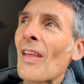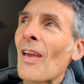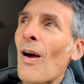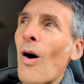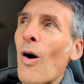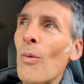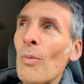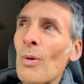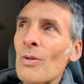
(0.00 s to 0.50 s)

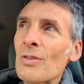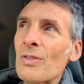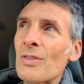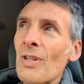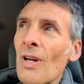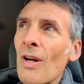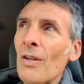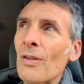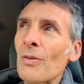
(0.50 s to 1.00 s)
Almost
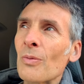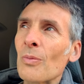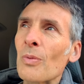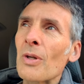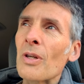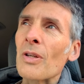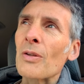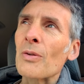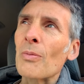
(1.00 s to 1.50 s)
done
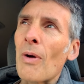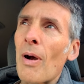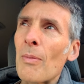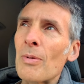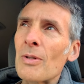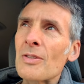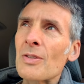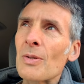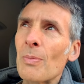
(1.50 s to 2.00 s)
with
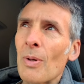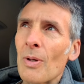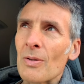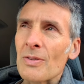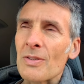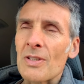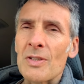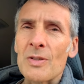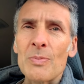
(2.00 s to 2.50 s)
Robert
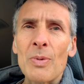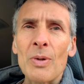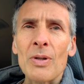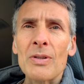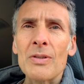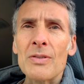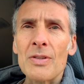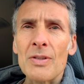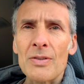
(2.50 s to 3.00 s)
Sapolsky's
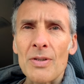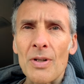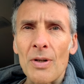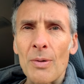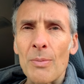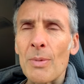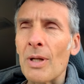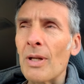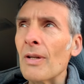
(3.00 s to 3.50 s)
book,
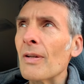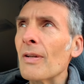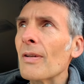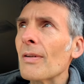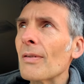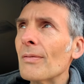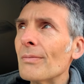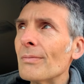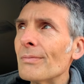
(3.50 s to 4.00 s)
Determined.
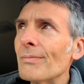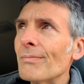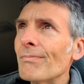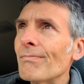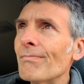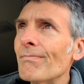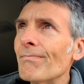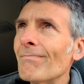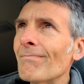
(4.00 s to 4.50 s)

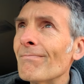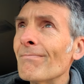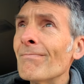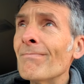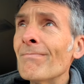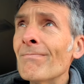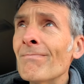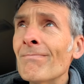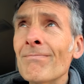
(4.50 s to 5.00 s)

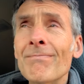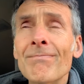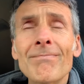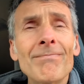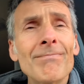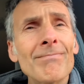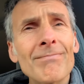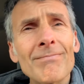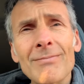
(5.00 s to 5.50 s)
Hmm
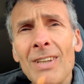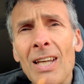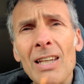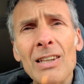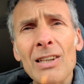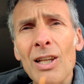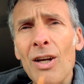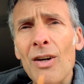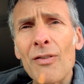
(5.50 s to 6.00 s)
got a
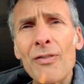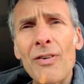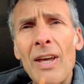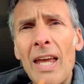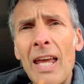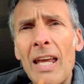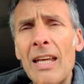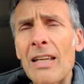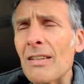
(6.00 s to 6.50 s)

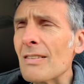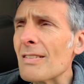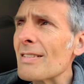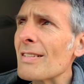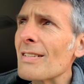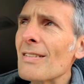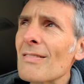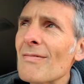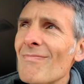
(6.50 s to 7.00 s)

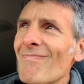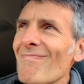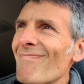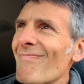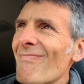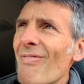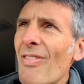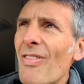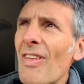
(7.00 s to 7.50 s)
love-hate
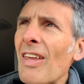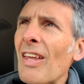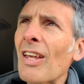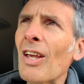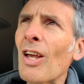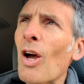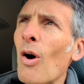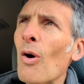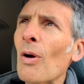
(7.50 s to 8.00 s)

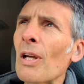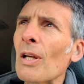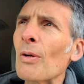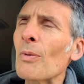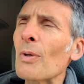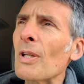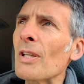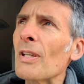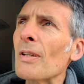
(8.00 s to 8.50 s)
thing going
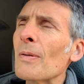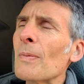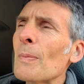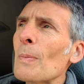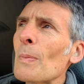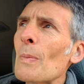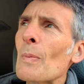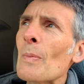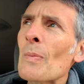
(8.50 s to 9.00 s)
with it.
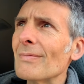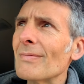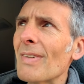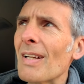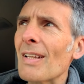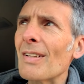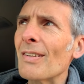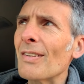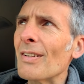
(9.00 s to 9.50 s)

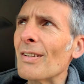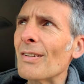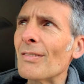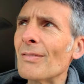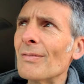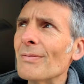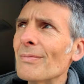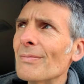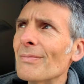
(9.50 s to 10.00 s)
I don't
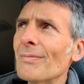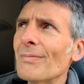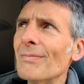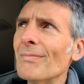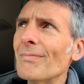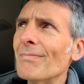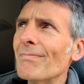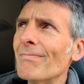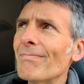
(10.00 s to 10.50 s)
know.
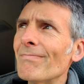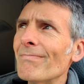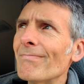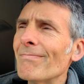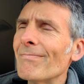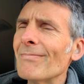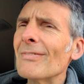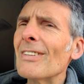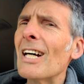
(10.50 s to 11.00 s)

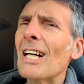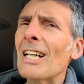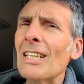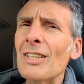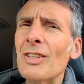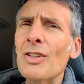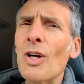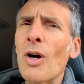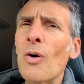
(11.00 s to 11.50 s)
I
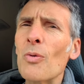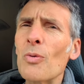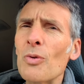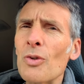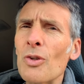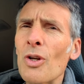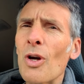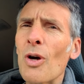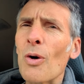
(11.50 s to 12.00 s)
don't
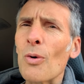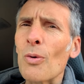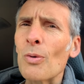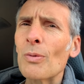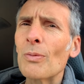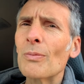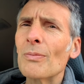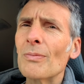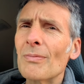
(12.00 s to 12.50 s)
know.
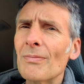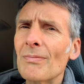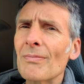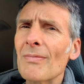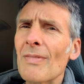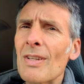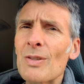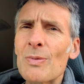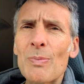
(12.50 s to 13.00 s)

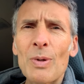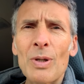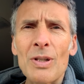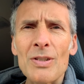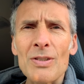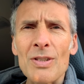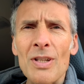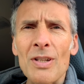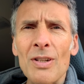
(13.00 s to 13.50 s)
This book
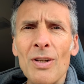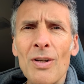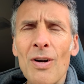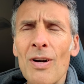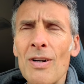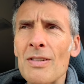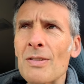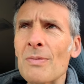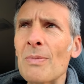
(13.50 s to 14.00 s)
is going to
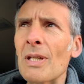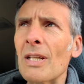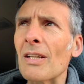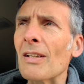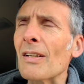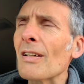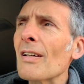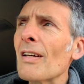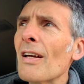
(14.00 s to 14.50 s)
cause me
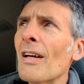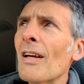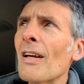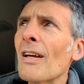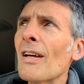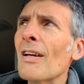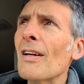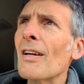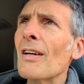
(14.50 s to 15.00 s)
to
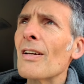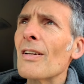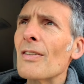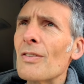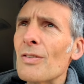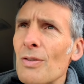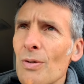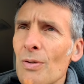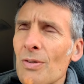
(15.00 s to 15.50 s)

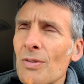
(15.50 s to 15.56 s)
do